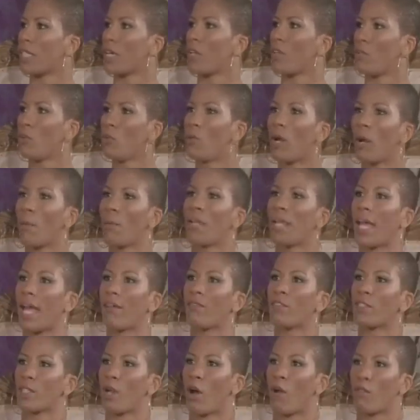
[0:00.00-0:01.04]
Like, you coming to
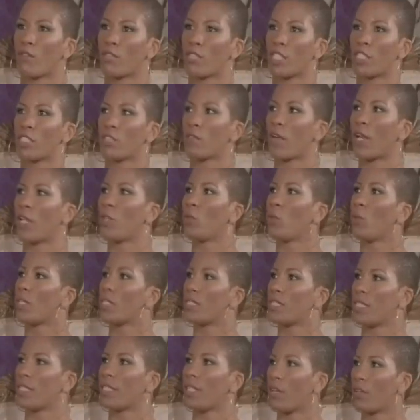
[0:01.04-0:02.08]
have this conversation, like you
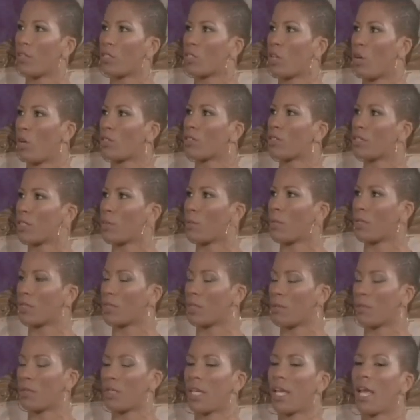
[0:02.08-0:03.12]
want to sit down and talk to us about
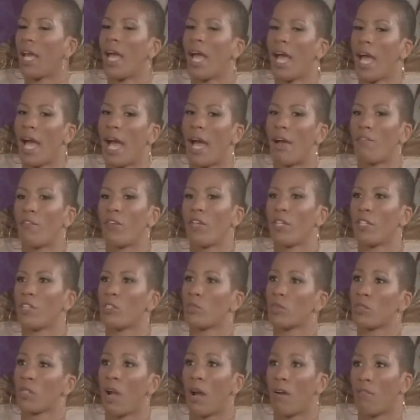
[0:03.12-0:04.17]
something. I figured
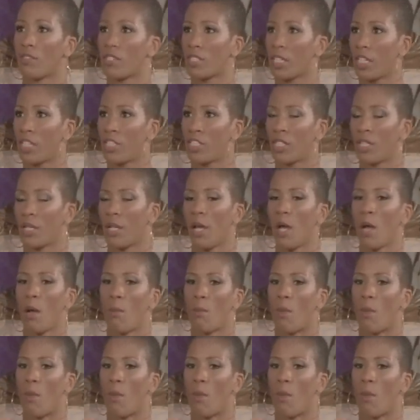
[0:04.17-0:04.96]
this was a conversation.